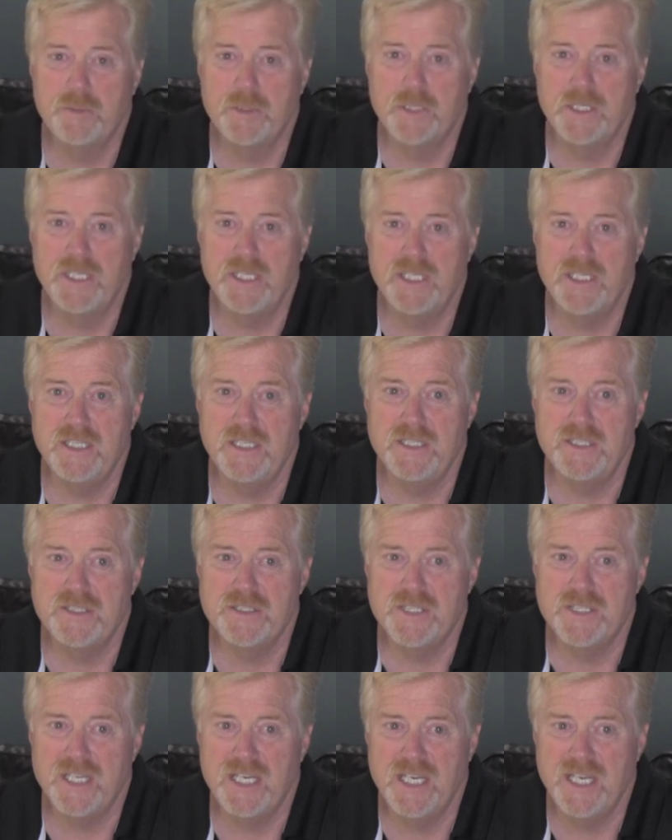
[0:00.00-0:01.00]

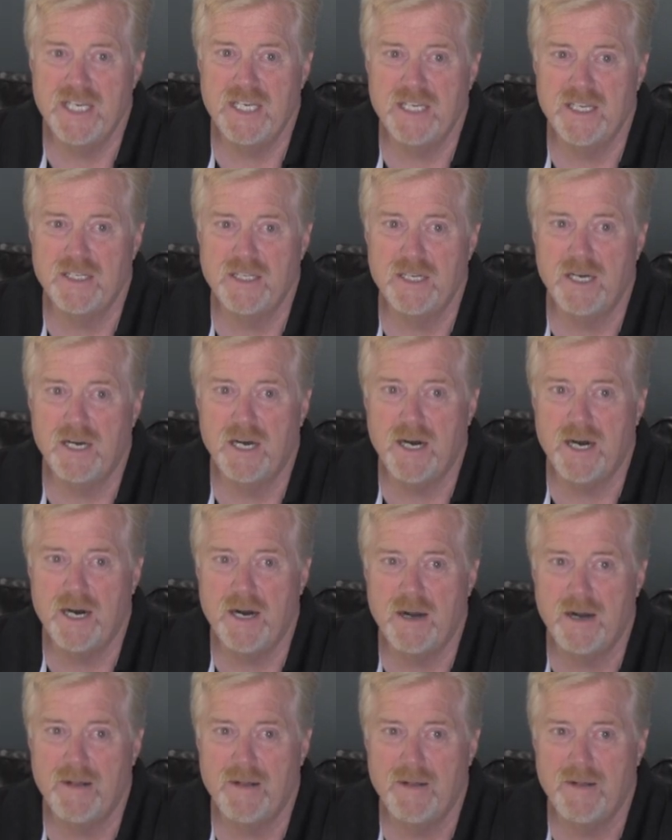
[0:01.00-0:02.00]
please hit
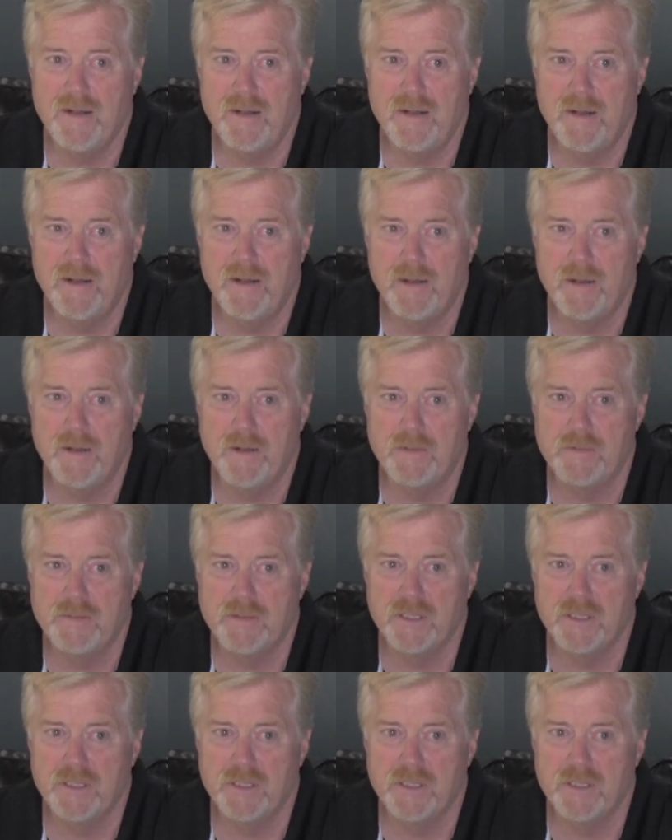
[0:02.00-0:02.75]
uh,